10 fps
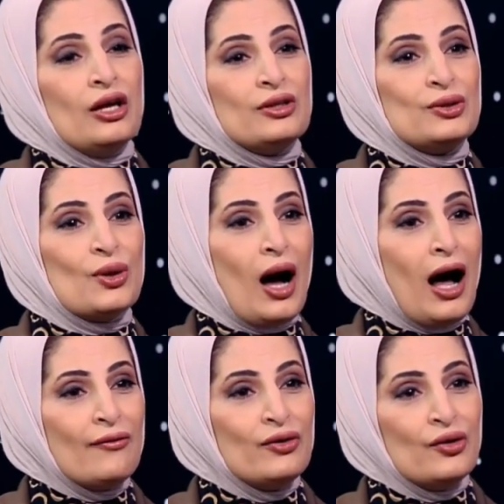to
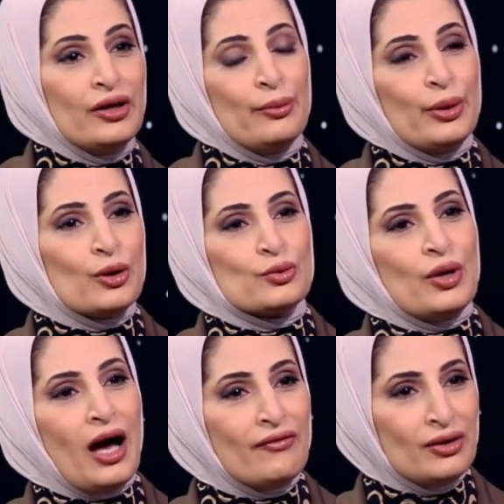have you here because
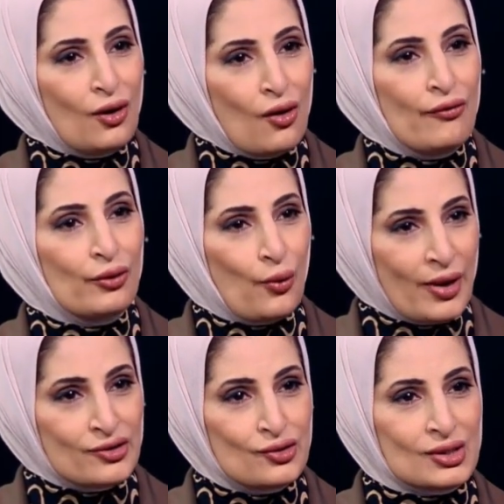we have a lot of
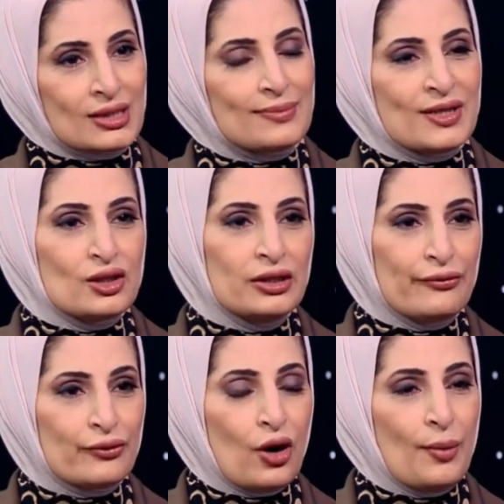questions, especially
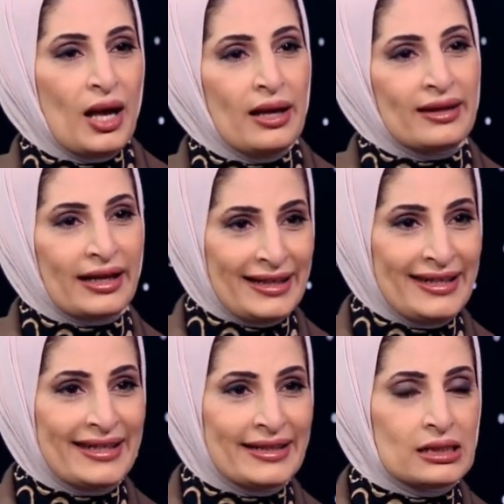from the
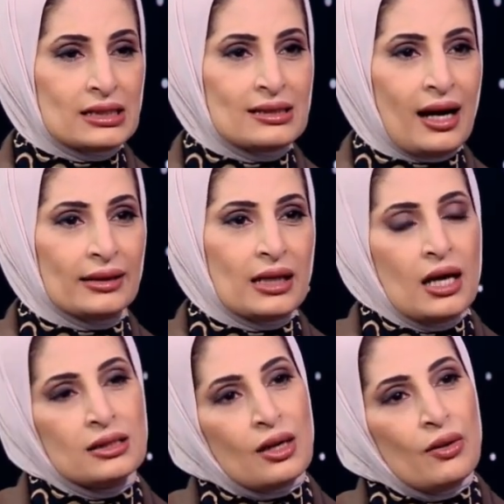clinical side.
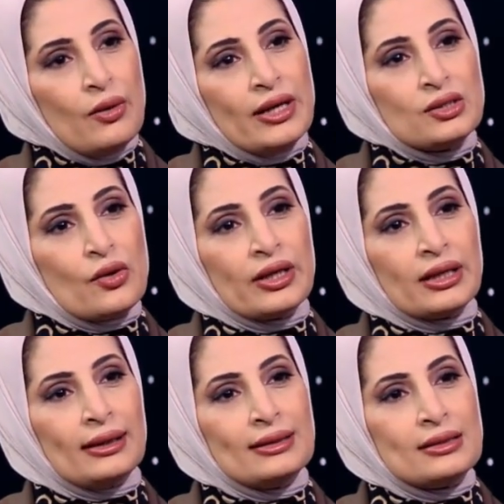So we were
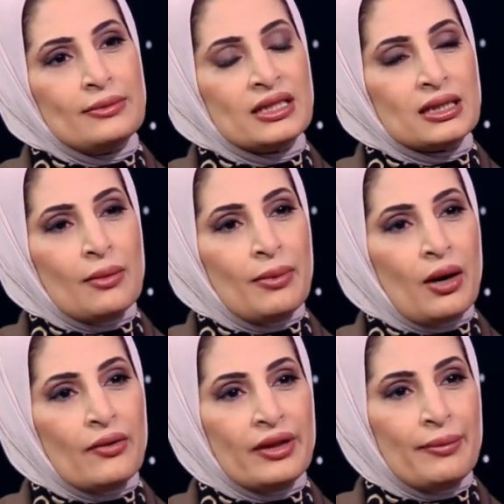talking a little bit
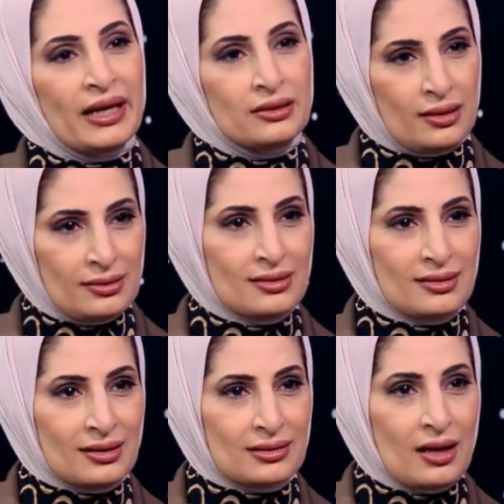about the bed
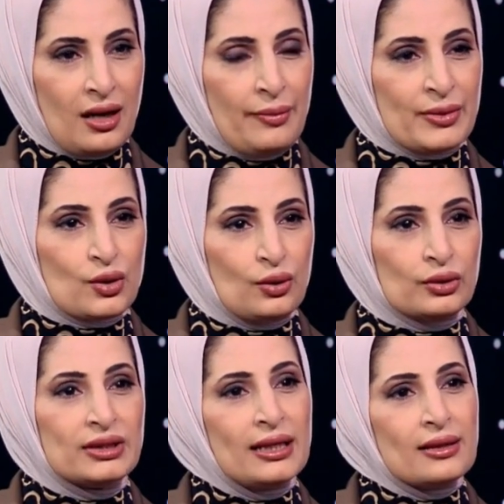ulcers, Ms.
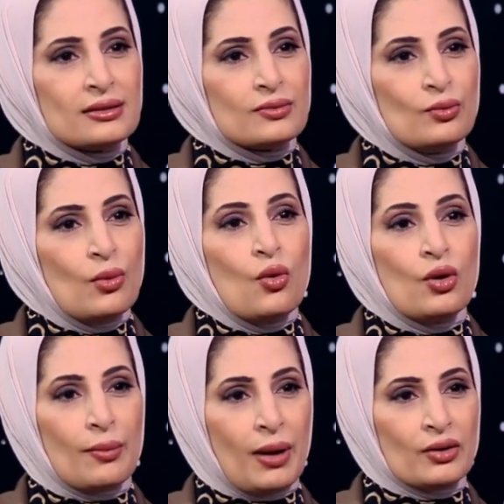Kholoud. Tell us
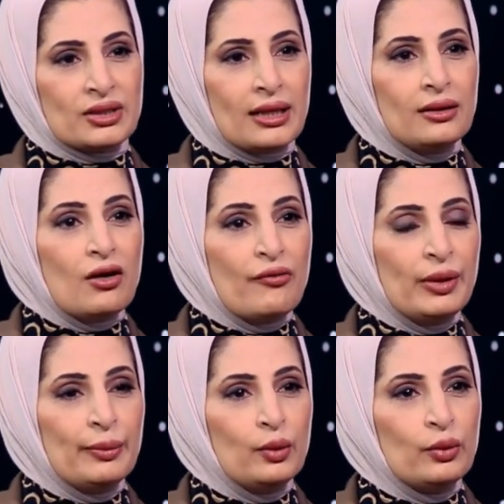more about it. A lot of
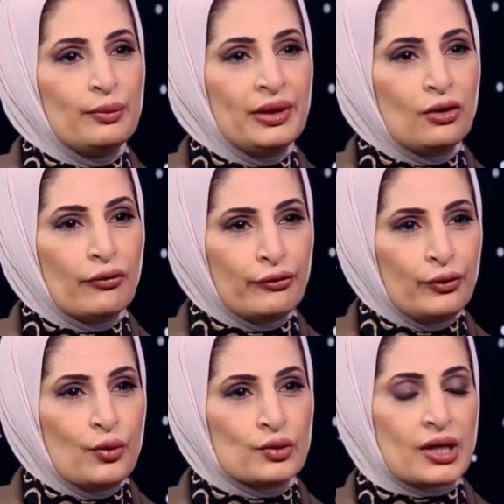people would be
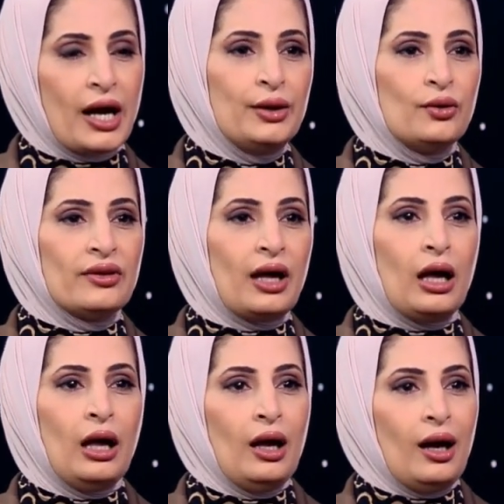confused. I know that
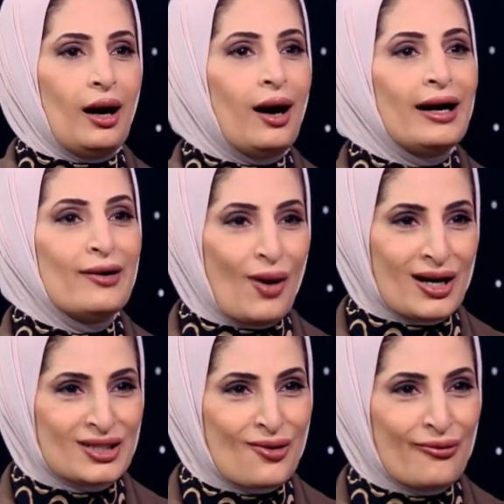I
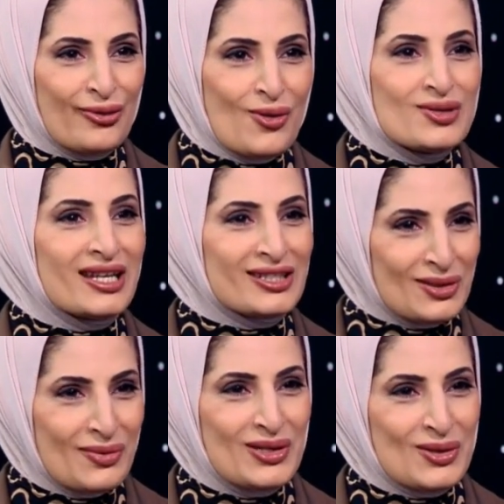was confused
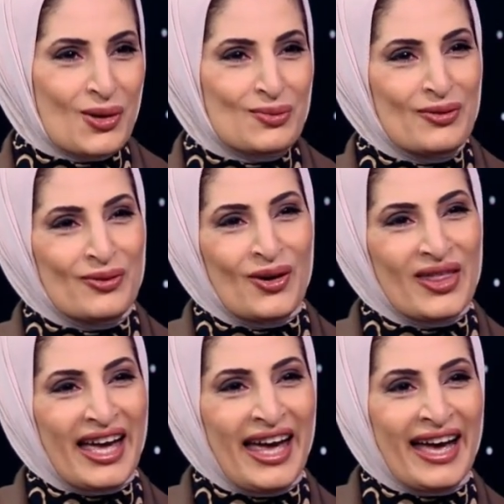until we talked before
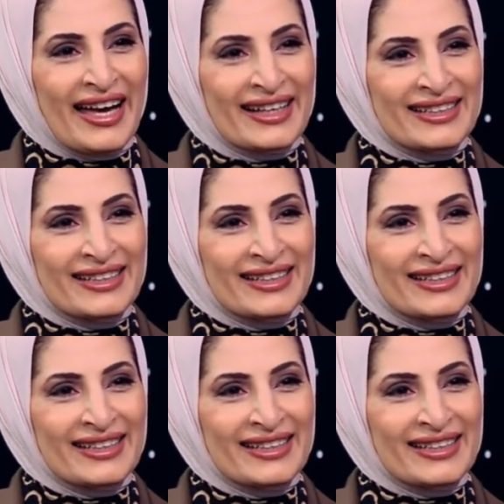the air.